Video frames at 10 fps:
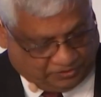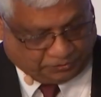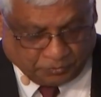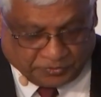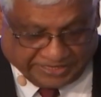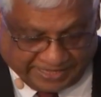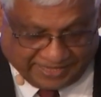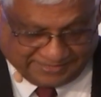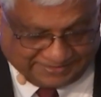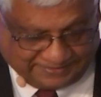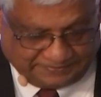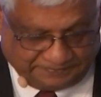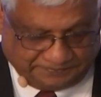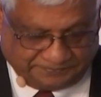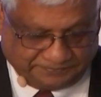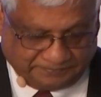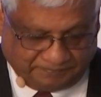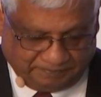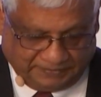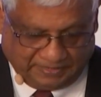through the years.
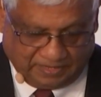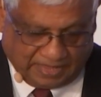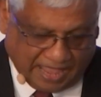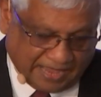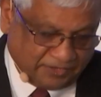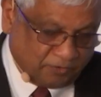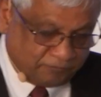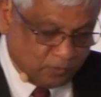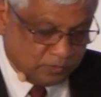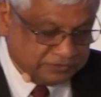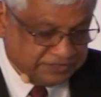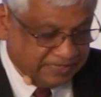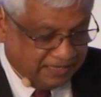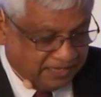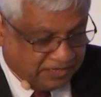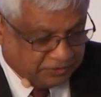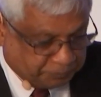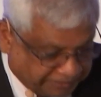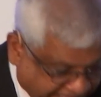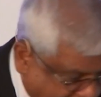And of course, to
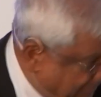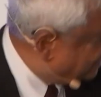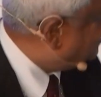Michaela,